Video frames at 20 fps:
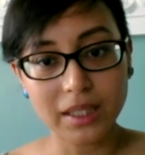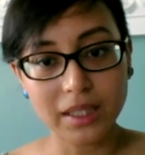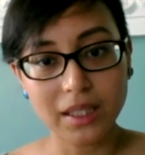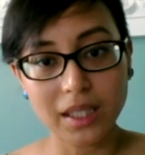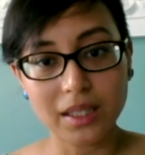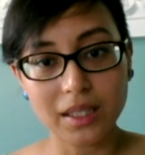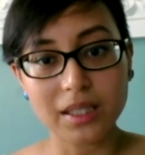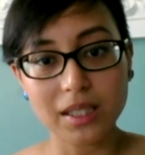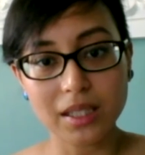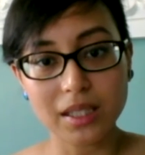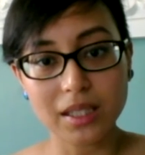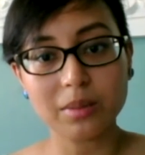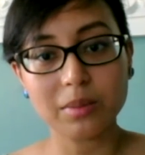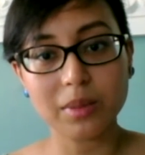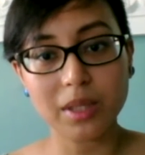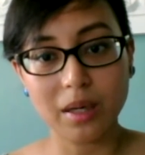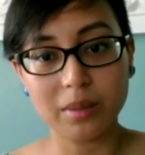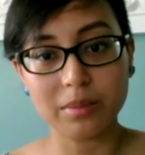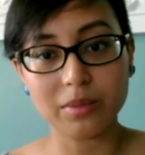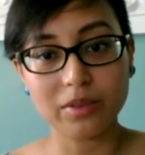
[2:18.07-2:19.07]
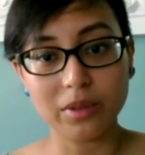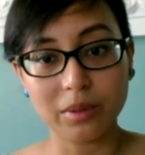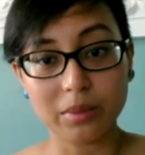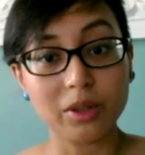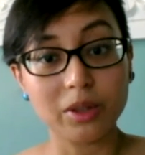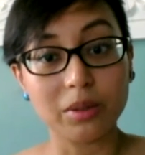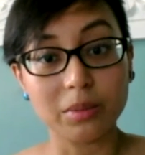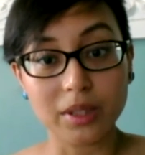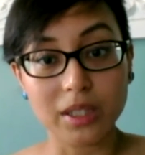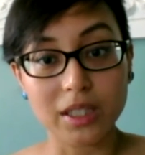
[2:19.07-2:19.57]
and the system comes from
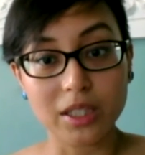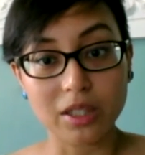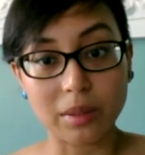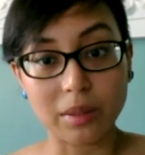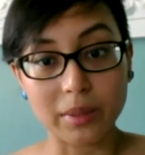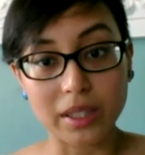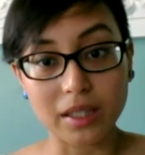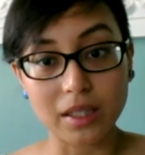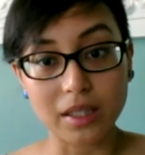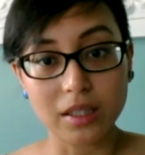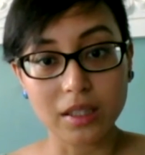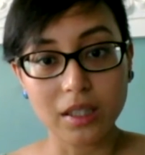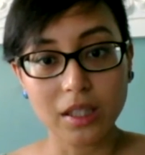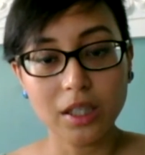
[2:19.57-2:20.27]
global hegemony.